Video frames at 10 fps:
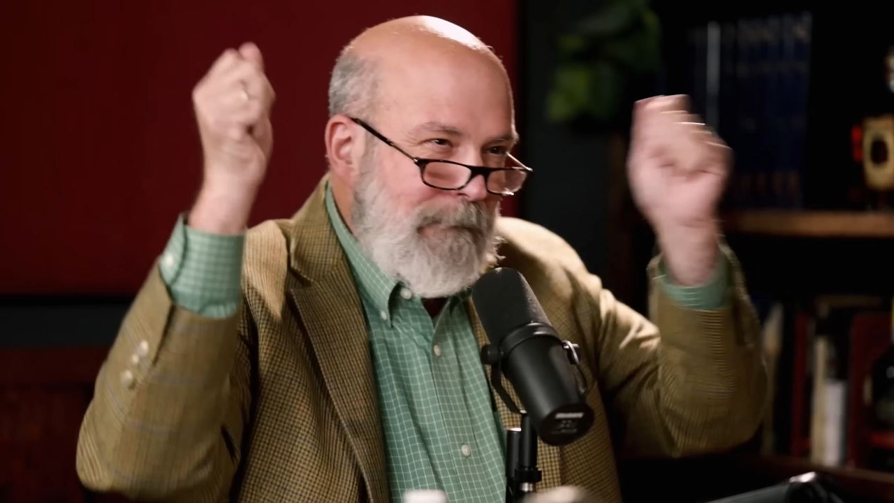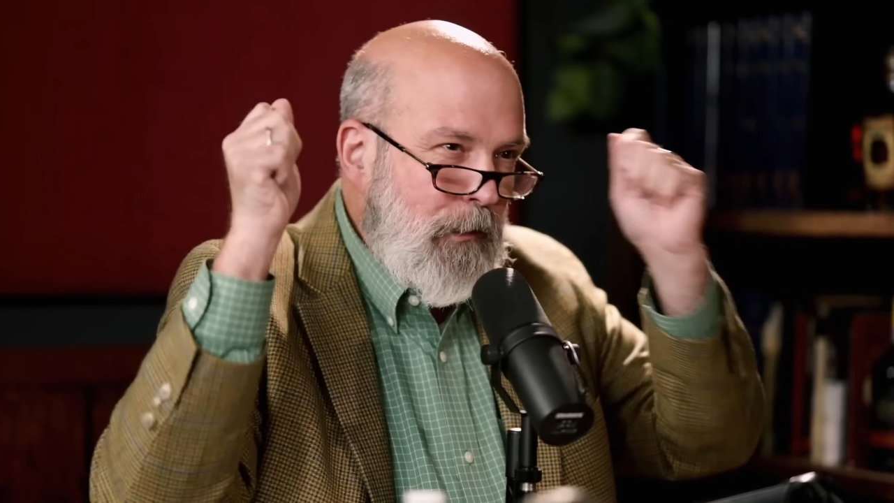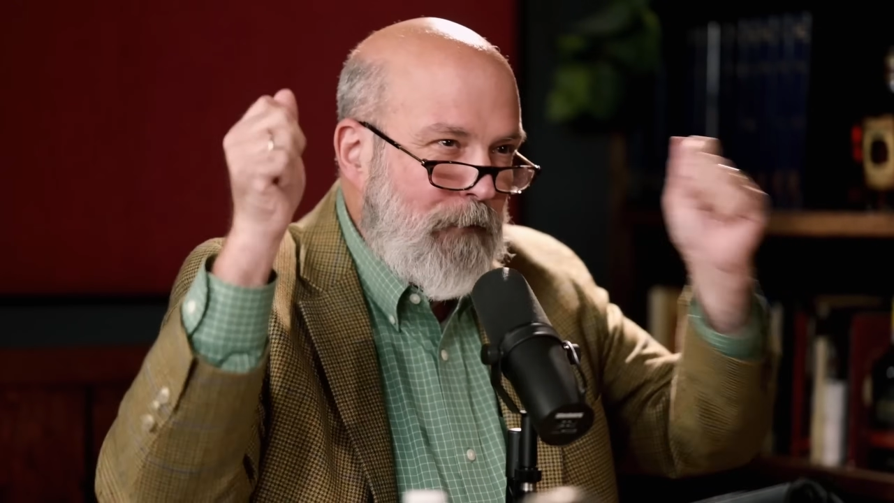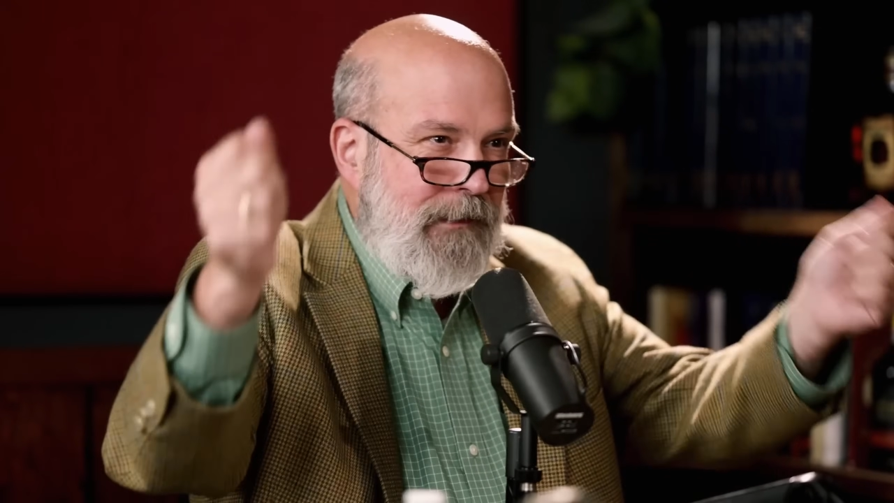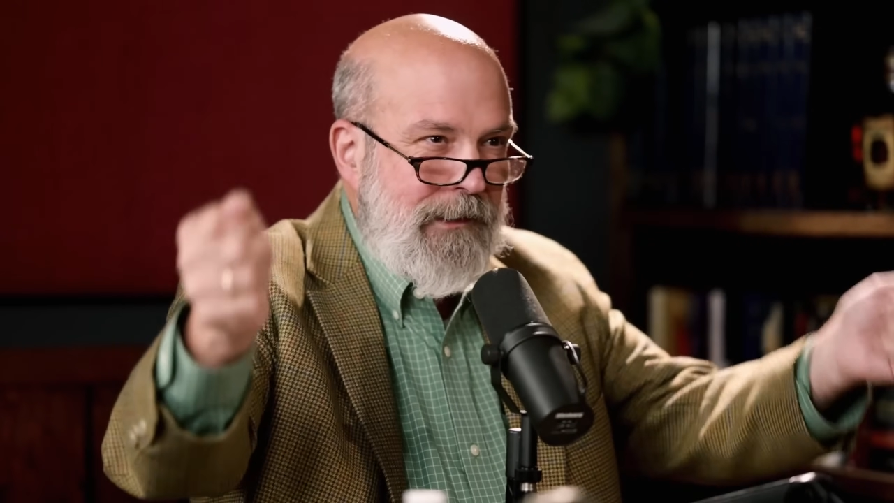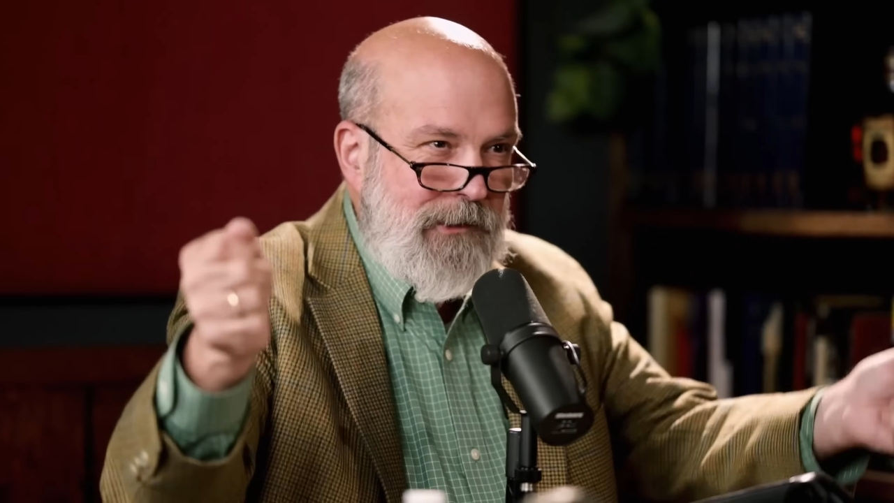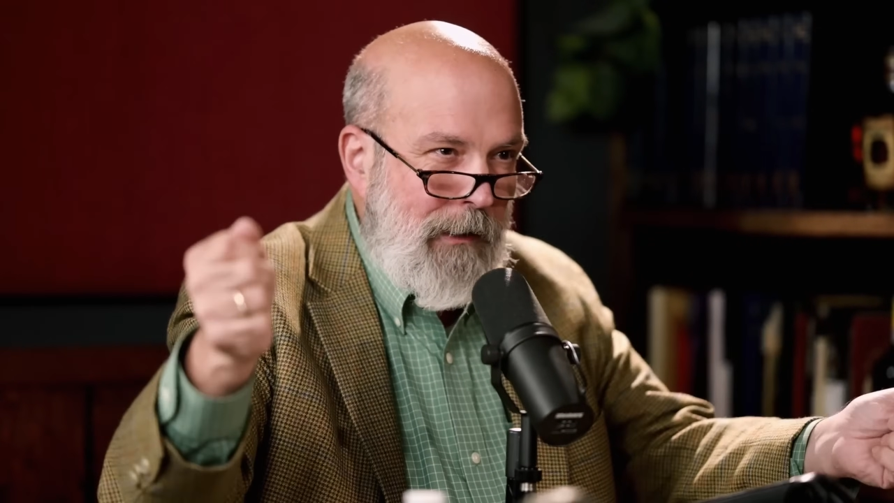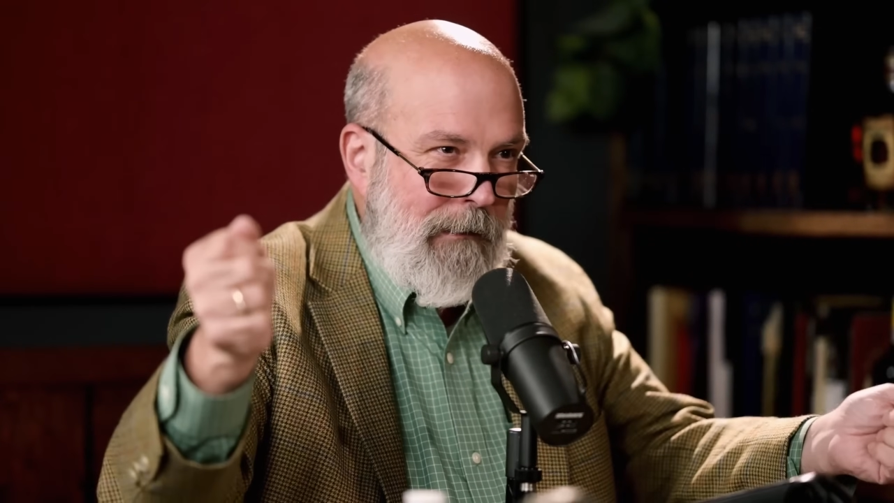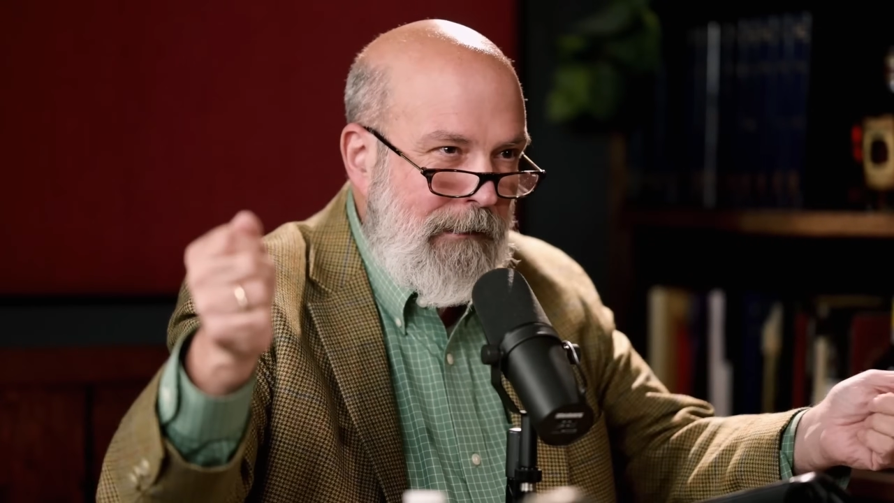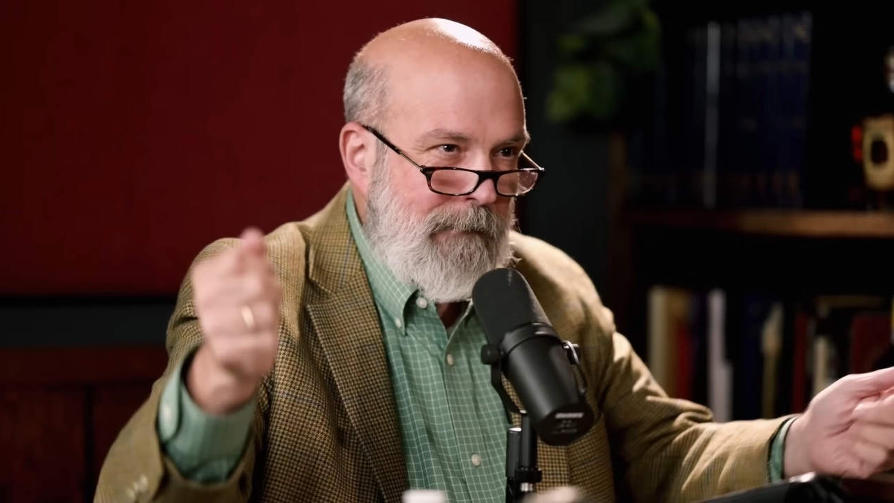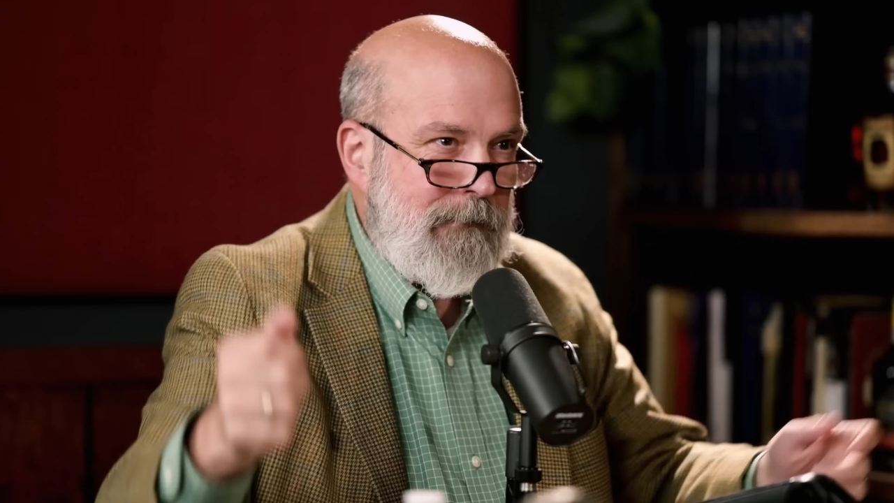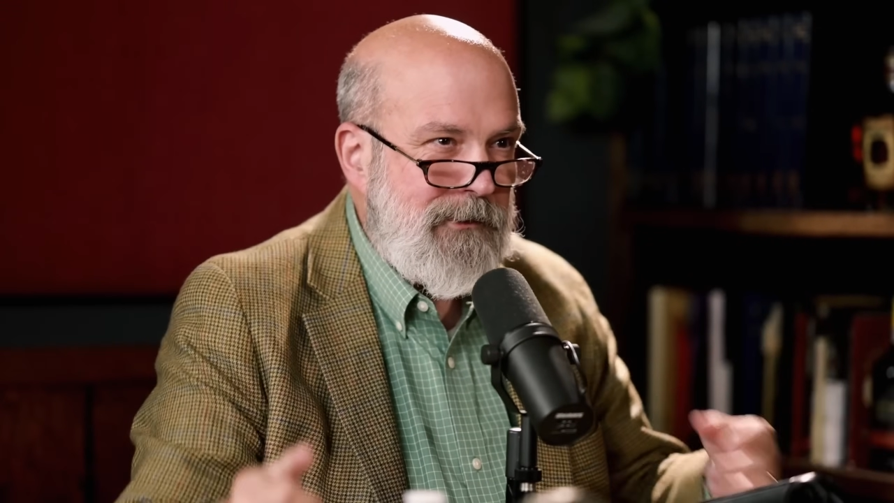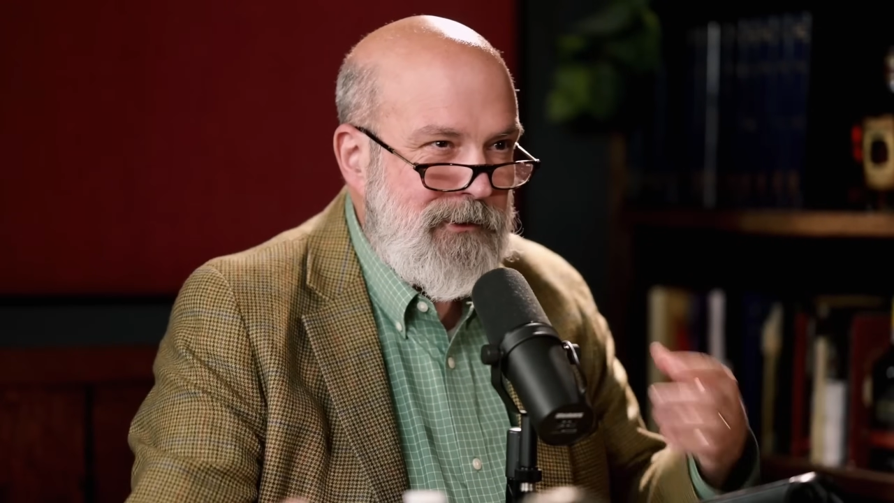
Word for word: moving its arms,